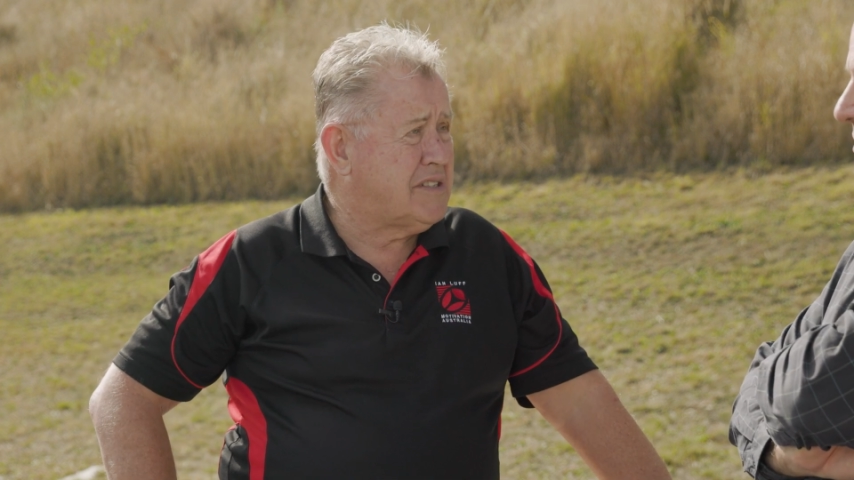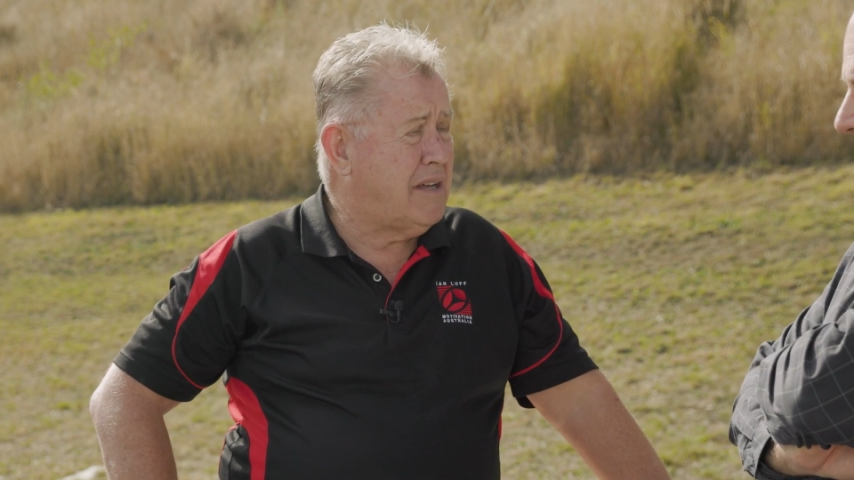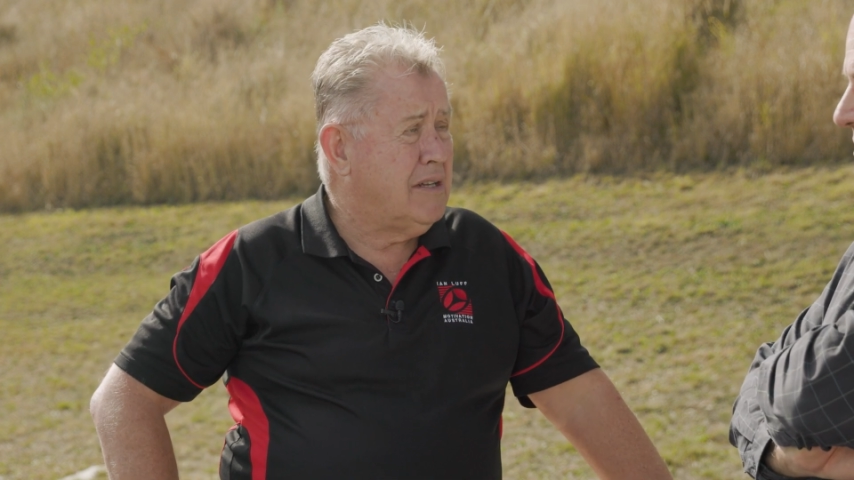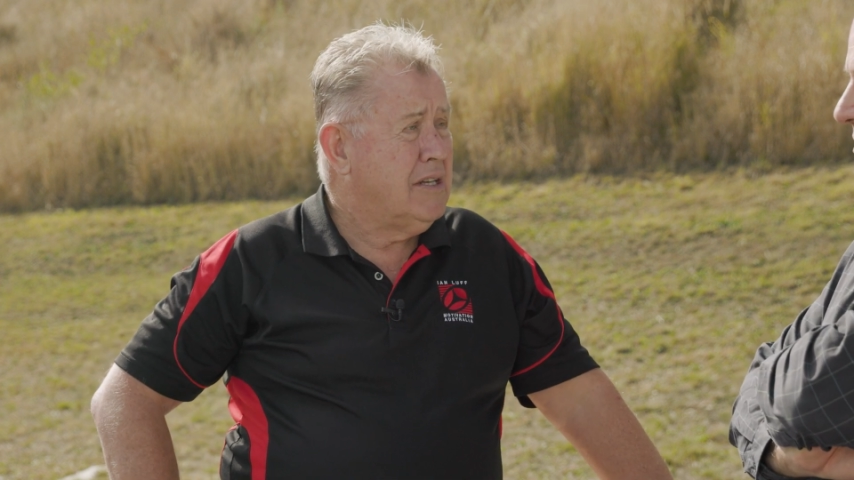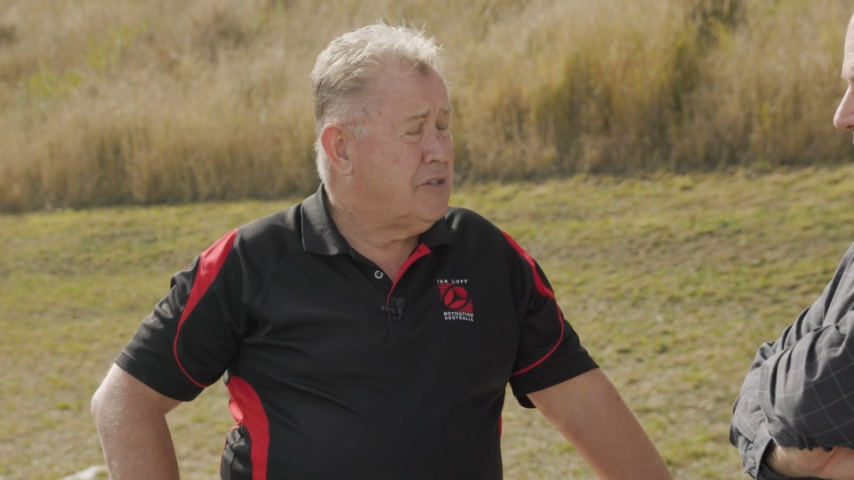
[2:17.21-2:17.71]

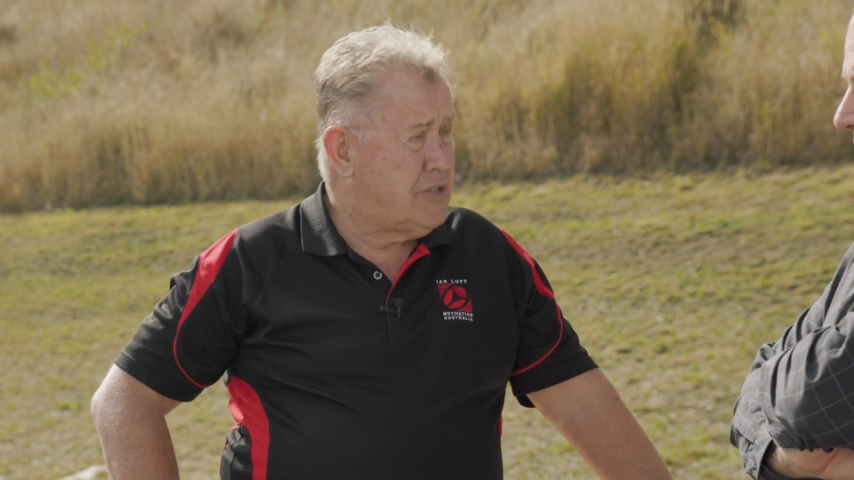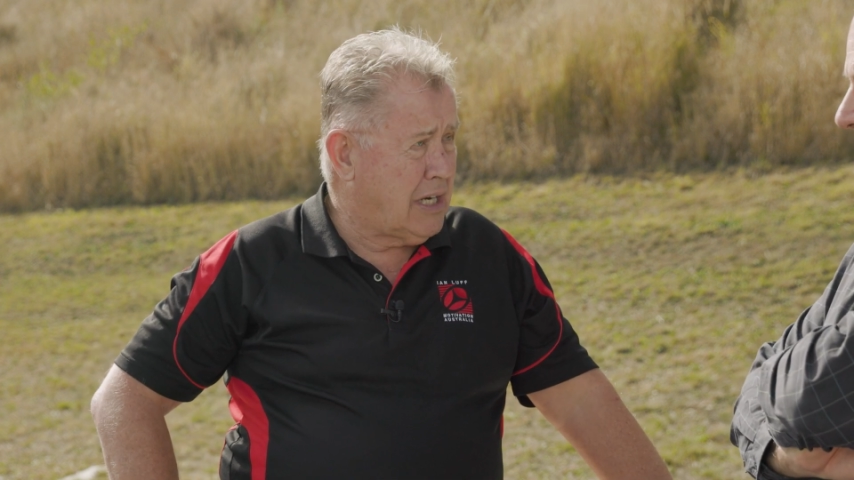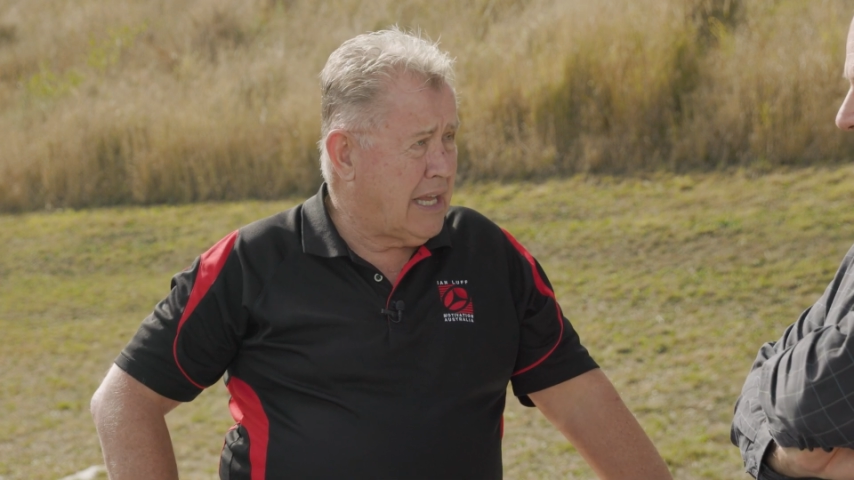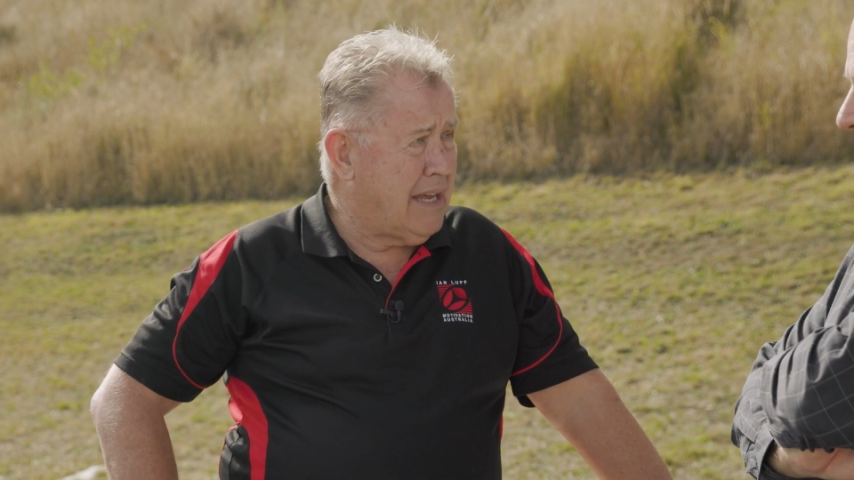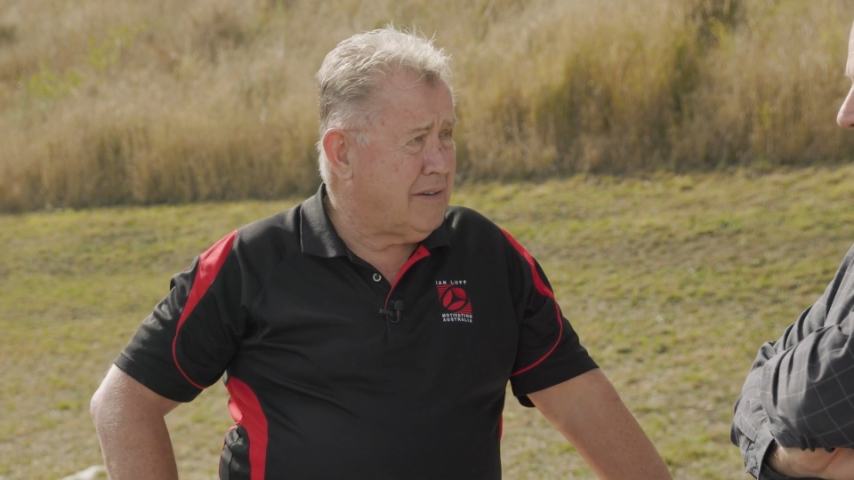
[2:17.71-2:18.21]
So
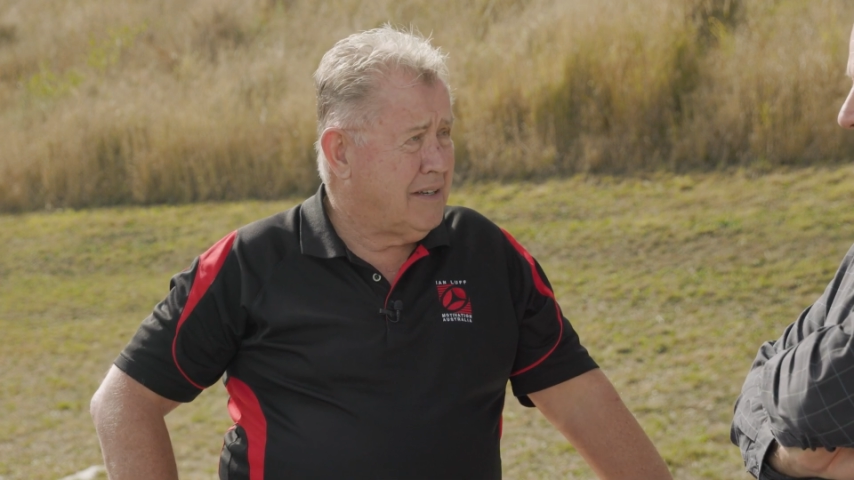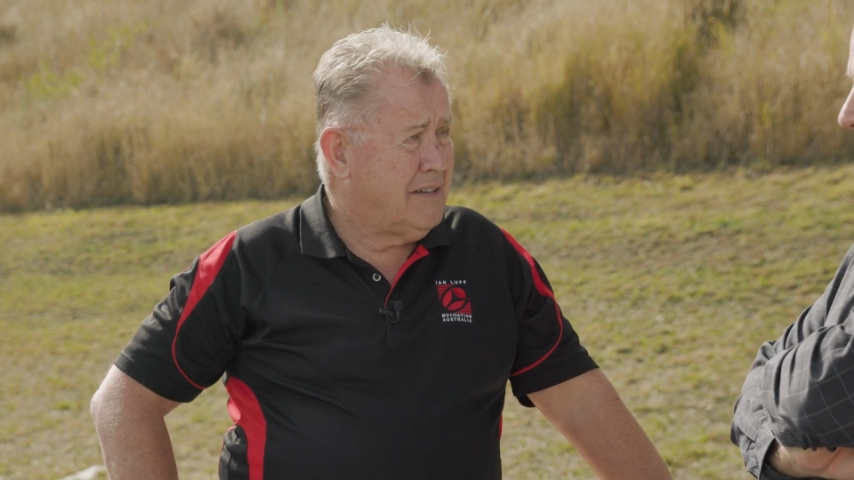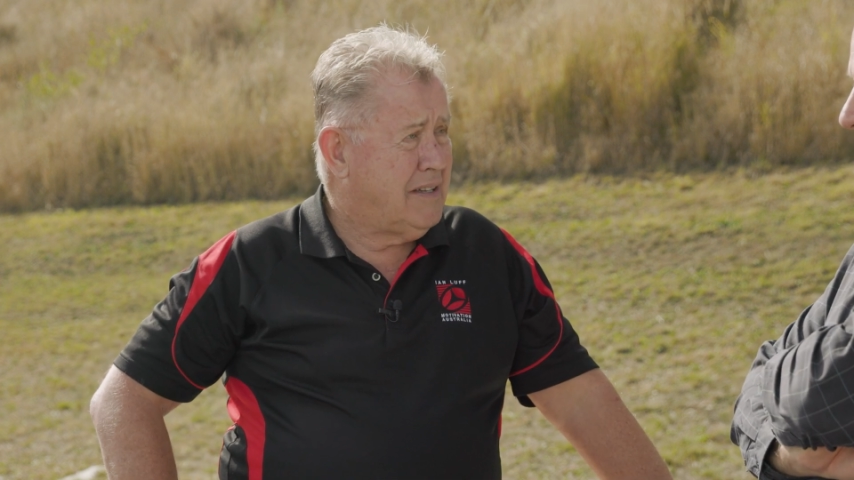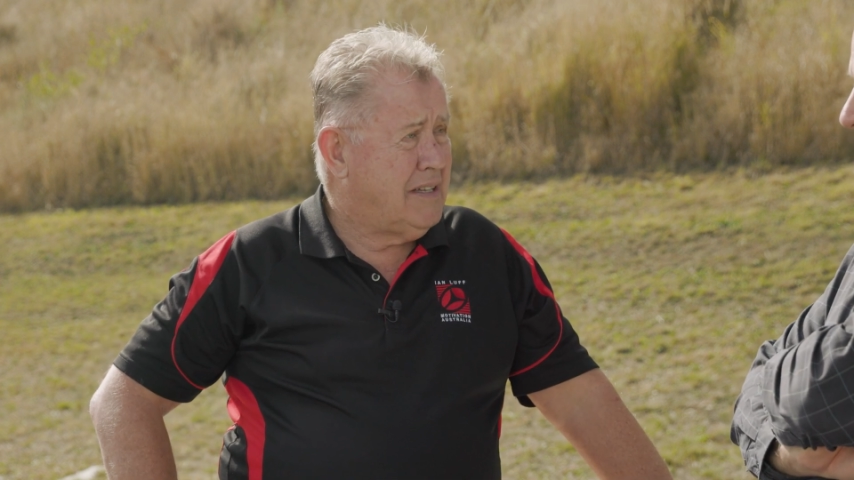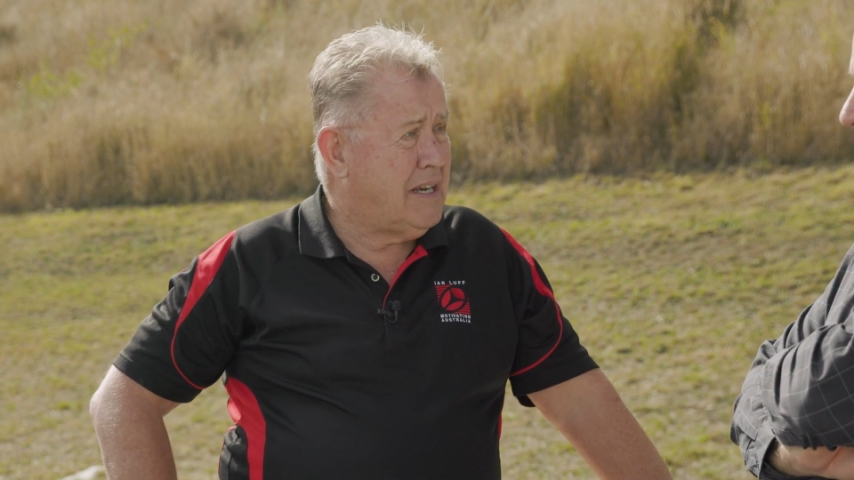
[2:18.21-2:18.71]
chill out,
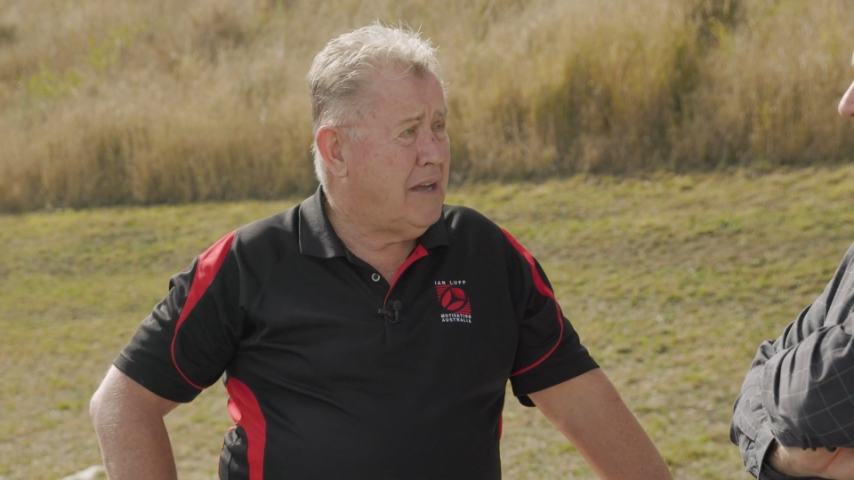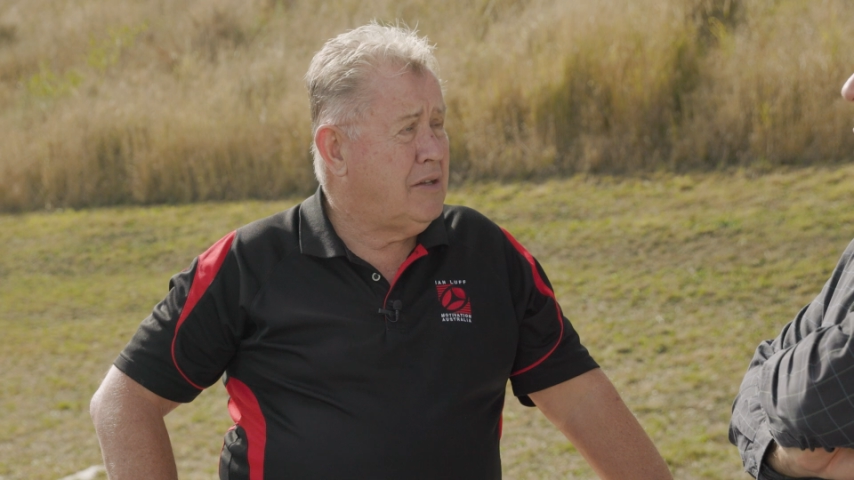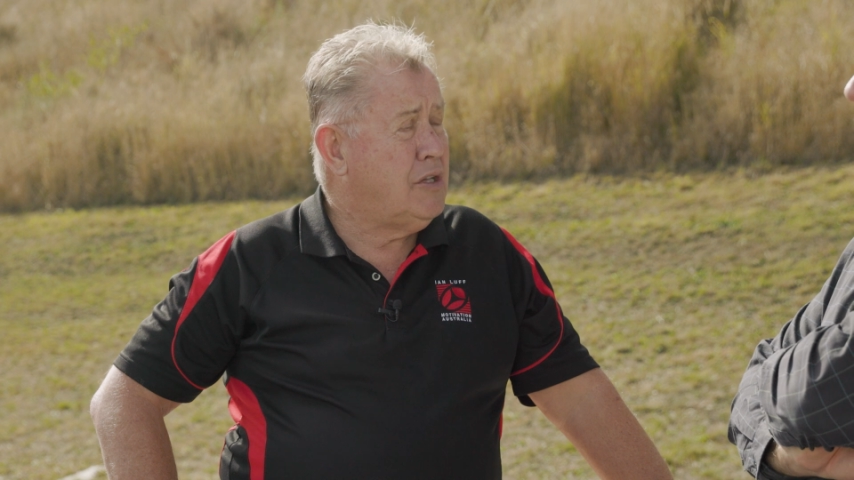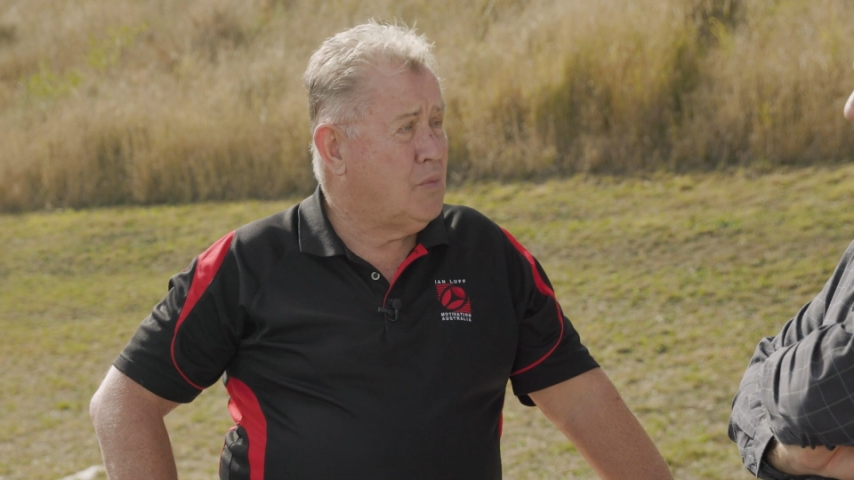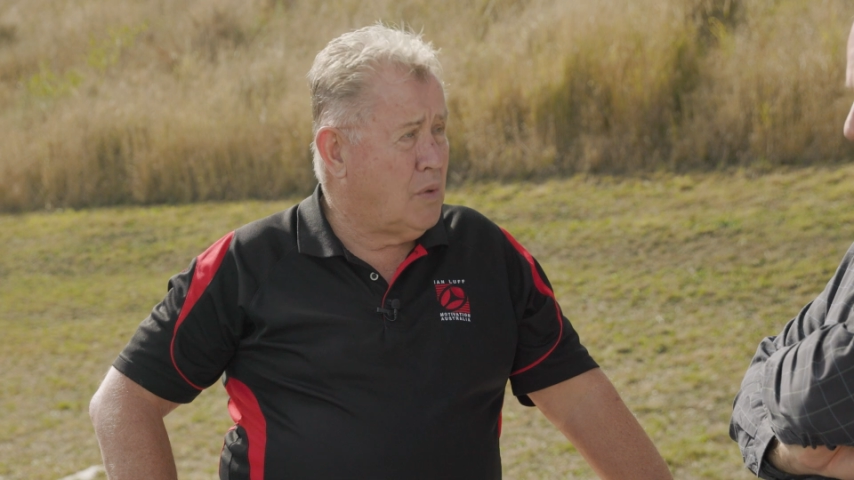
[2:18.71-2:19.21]
you